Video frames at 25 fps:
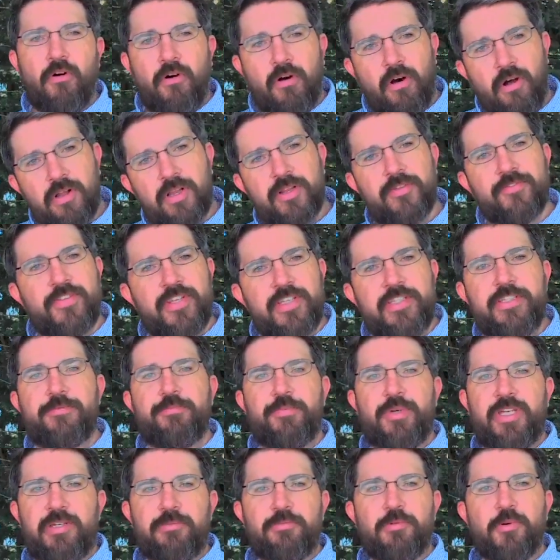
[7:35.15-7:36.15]
all of these
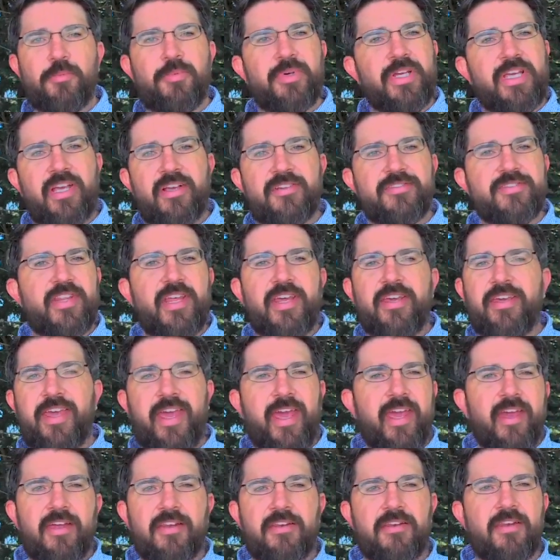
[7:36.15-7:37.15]
people because they
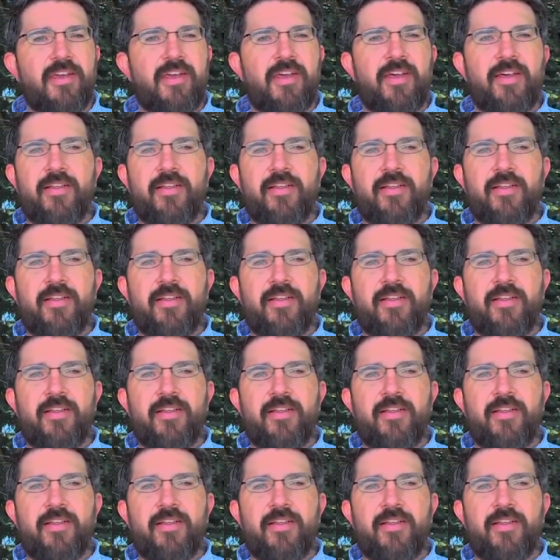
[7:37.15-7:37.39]
can't